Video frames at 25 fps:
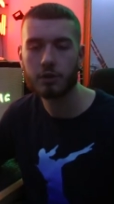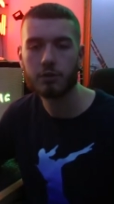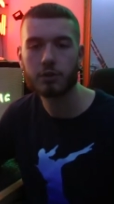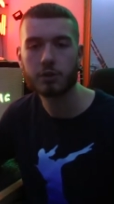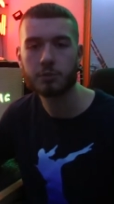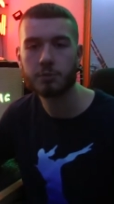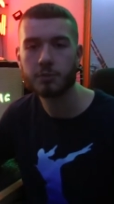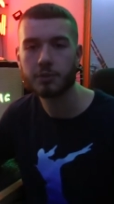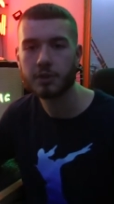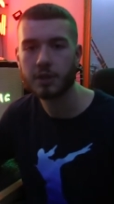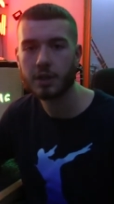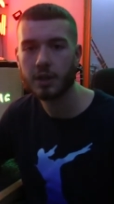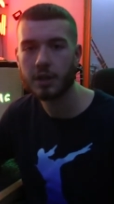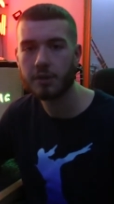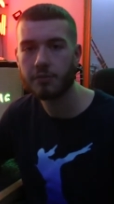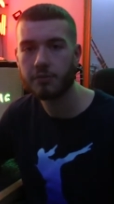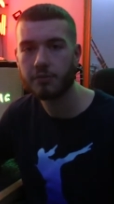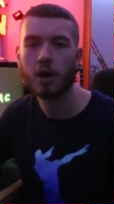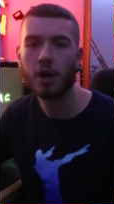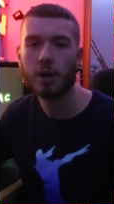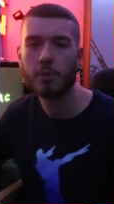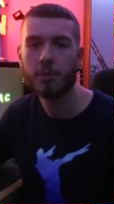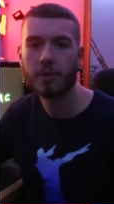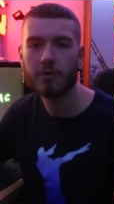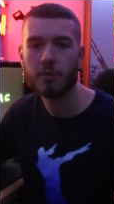Christmas Eve.
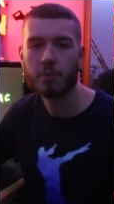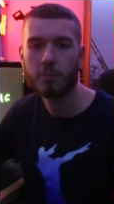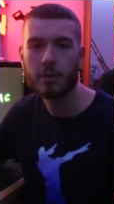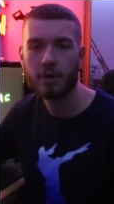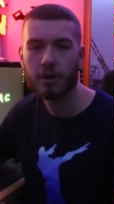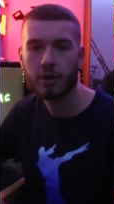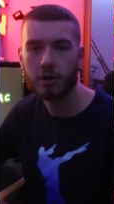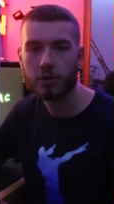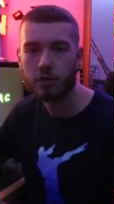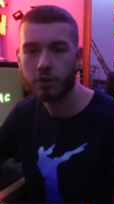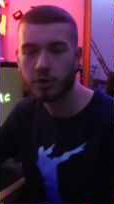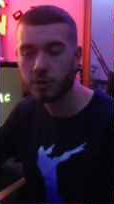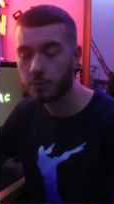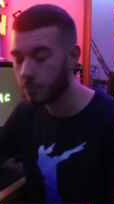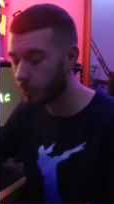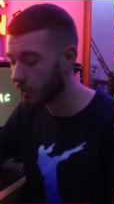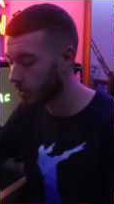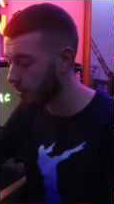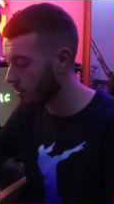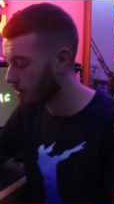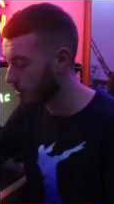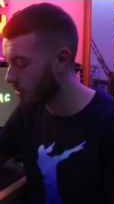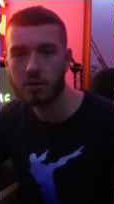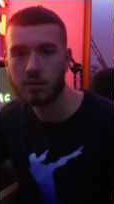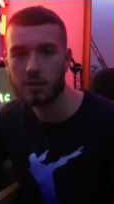Hope you have a Merry
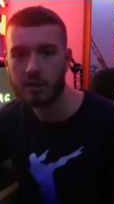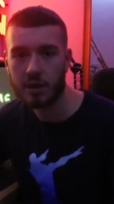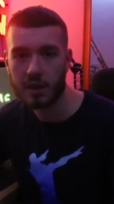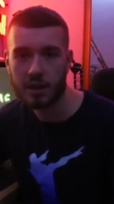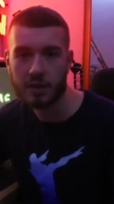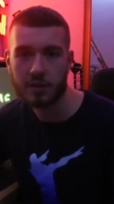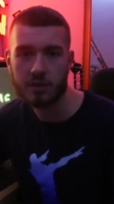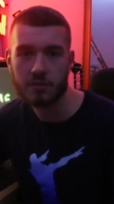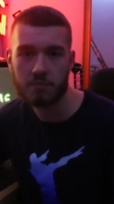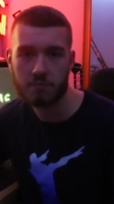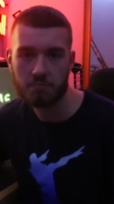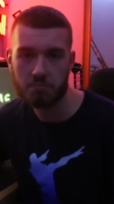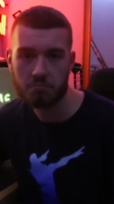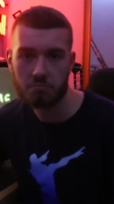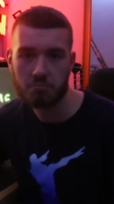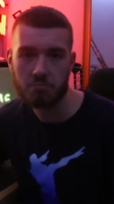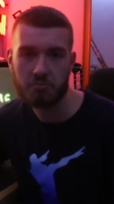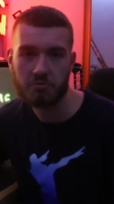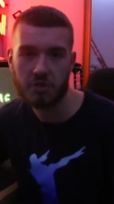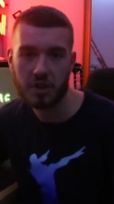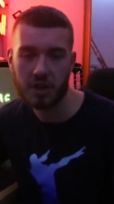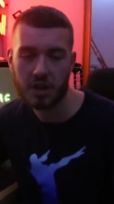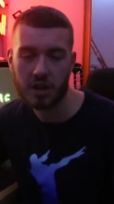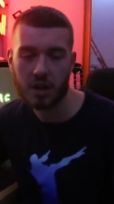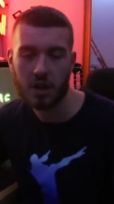Christmas. This
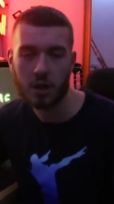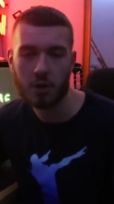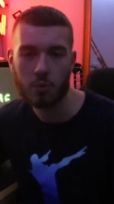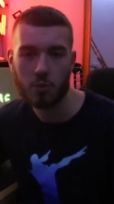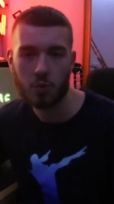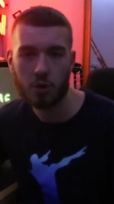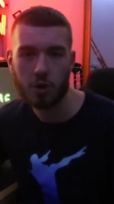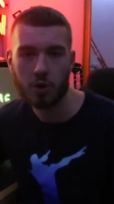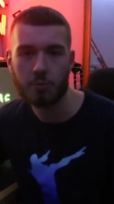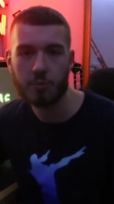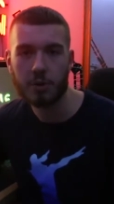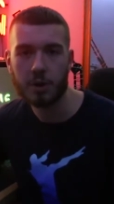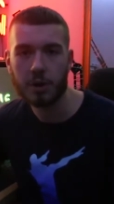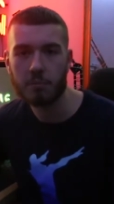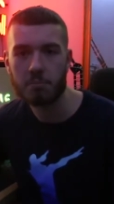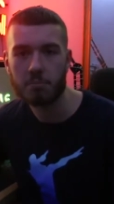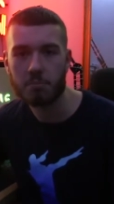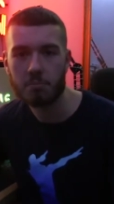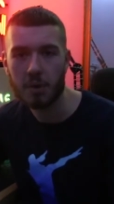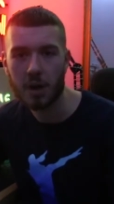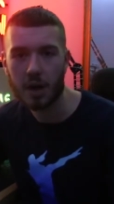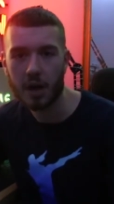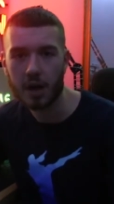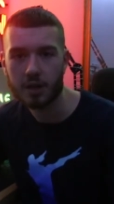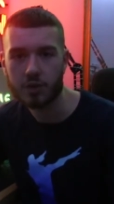video will be
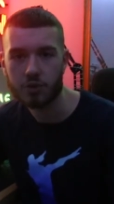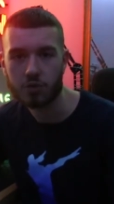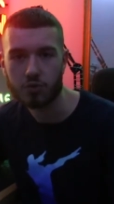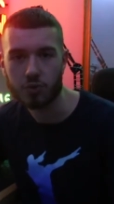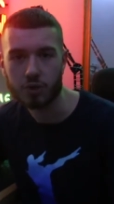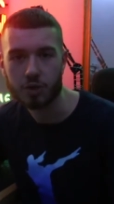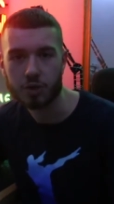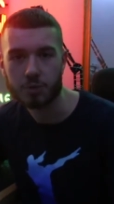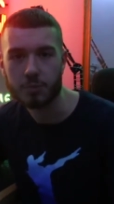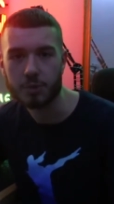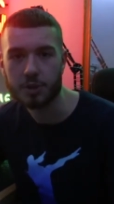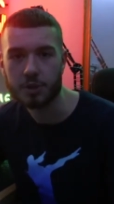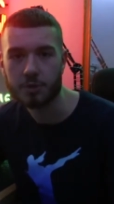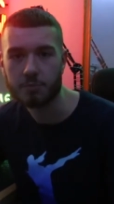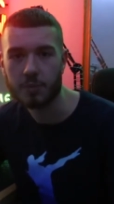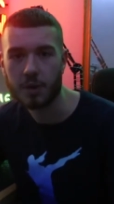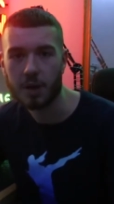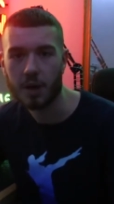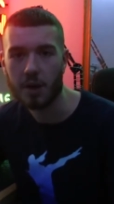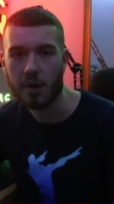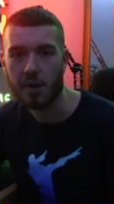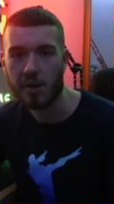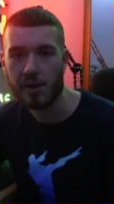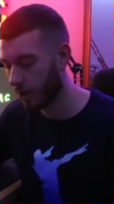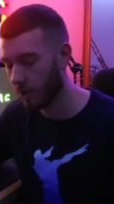past Christmas,
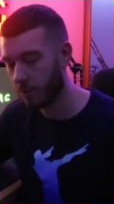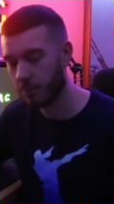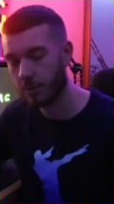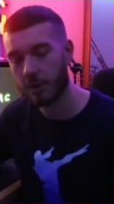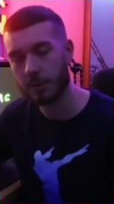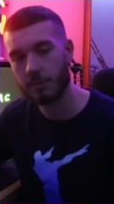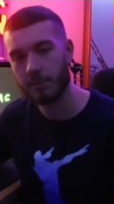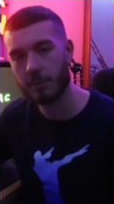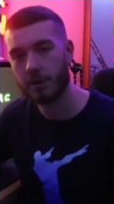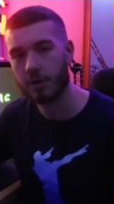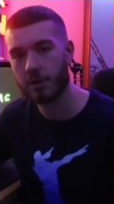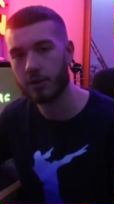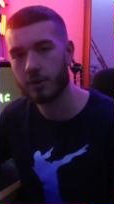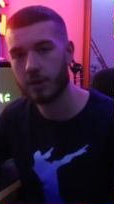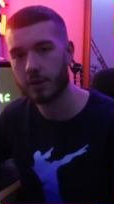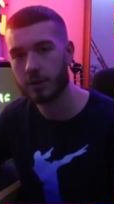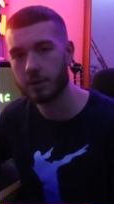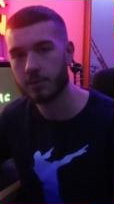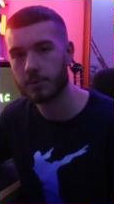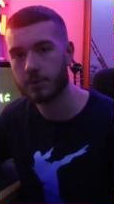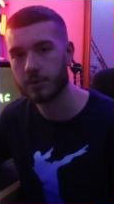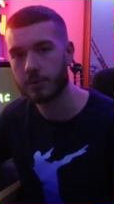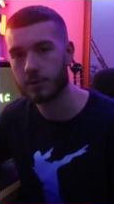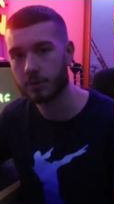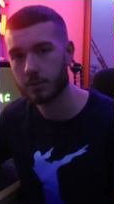but hope you had a Merry
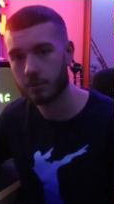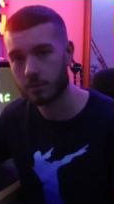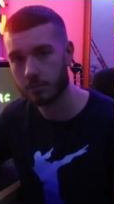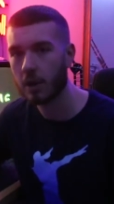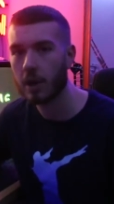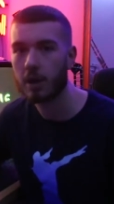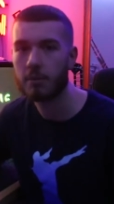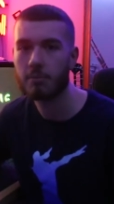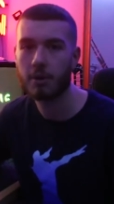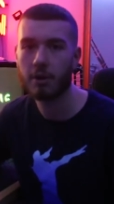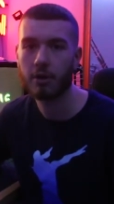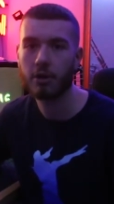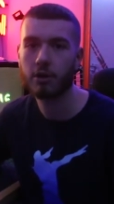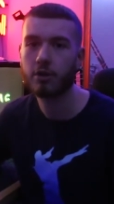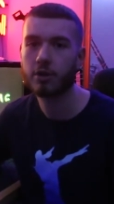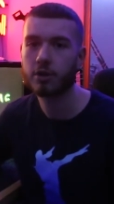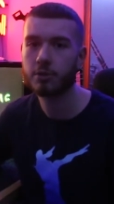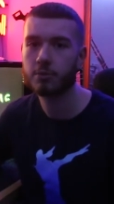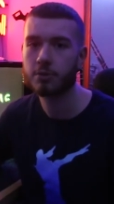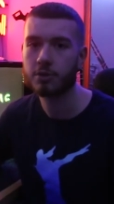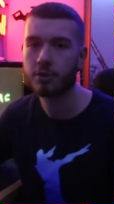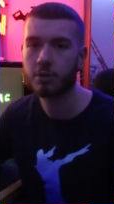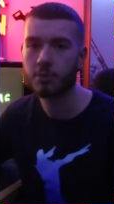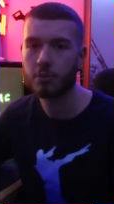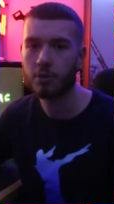Christmas and Merry
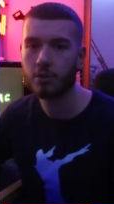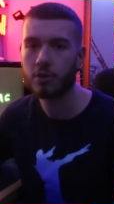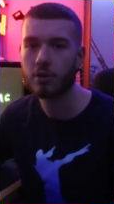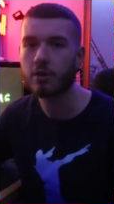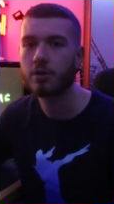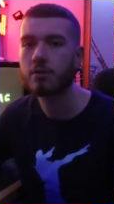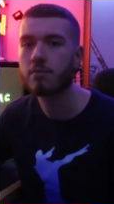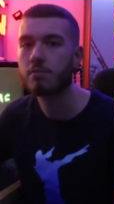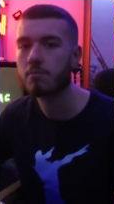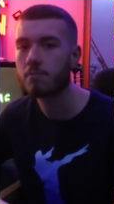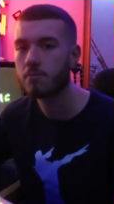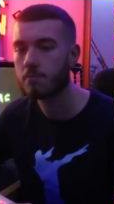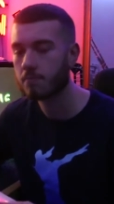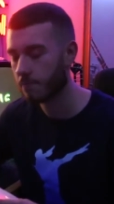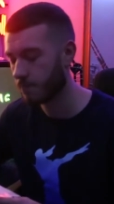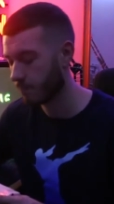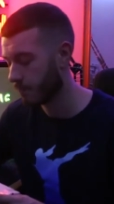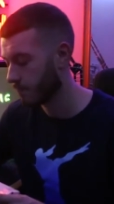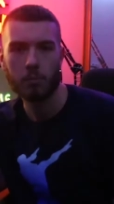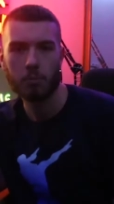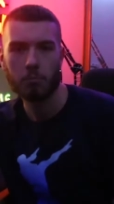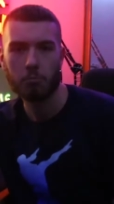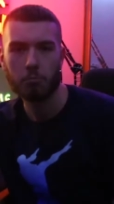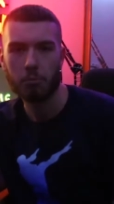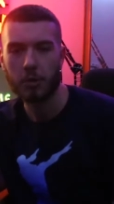Christmas tomorrow.
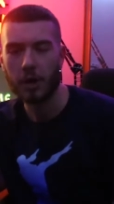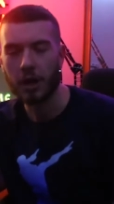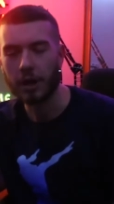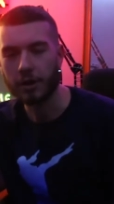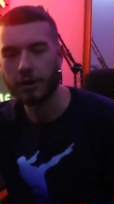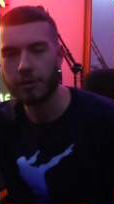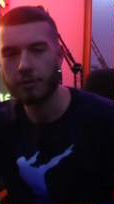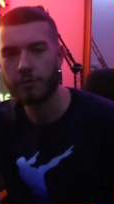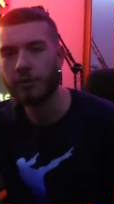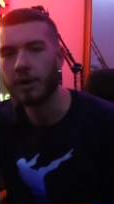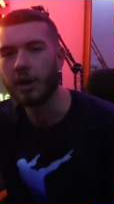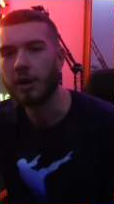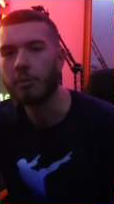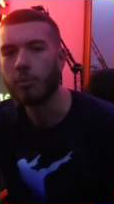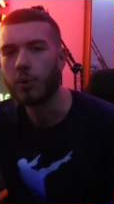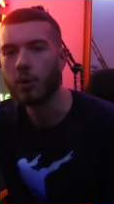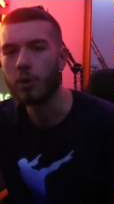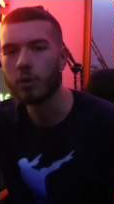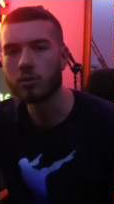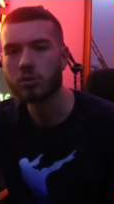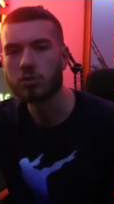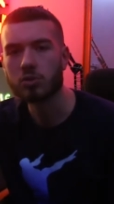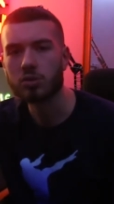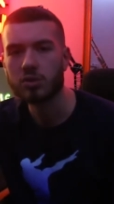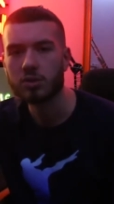I couldn't find a
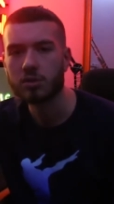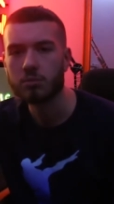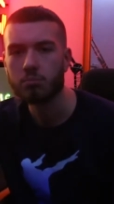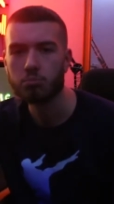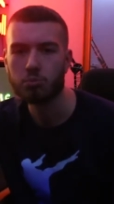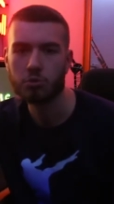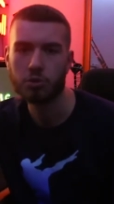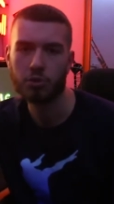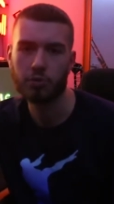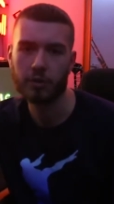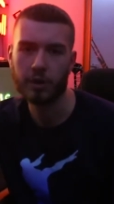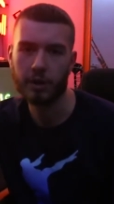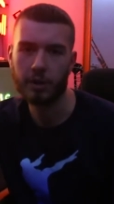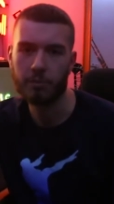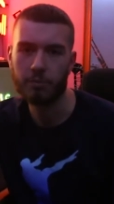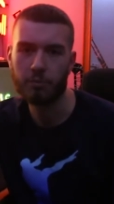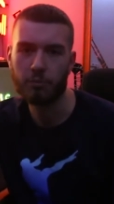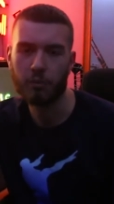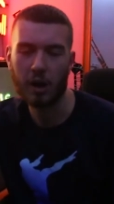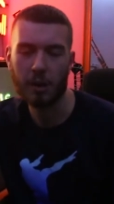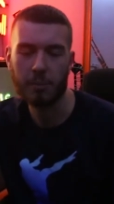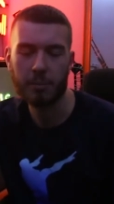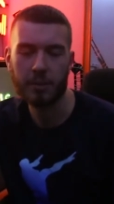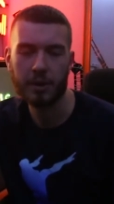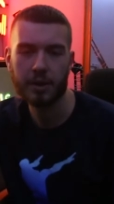box to
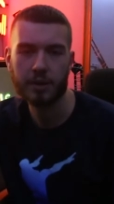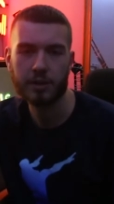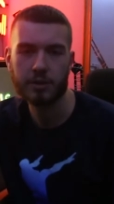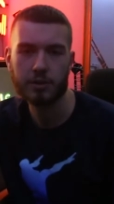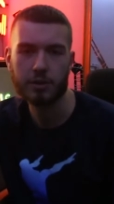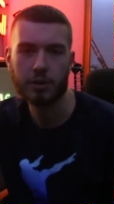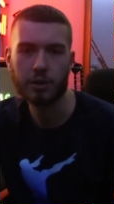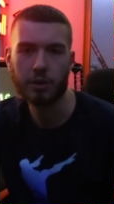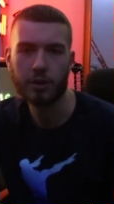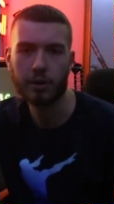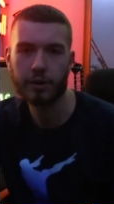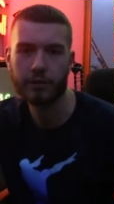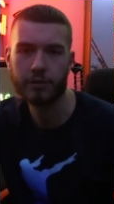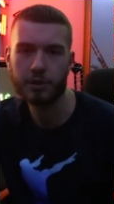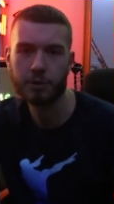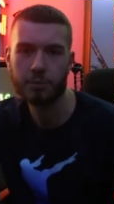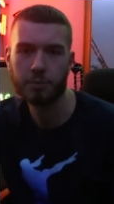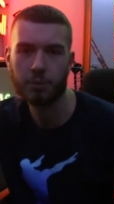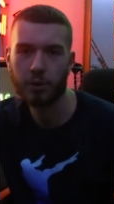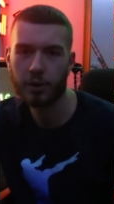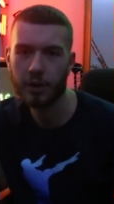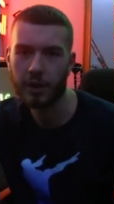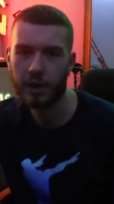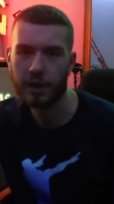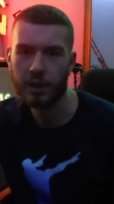re-wrap it, so I've just
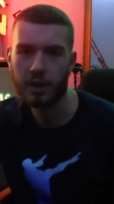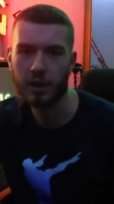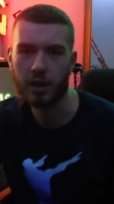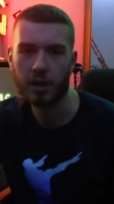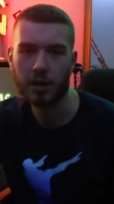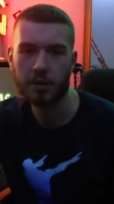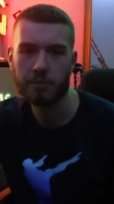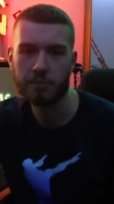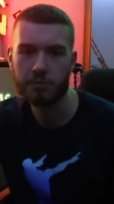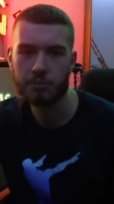put it in a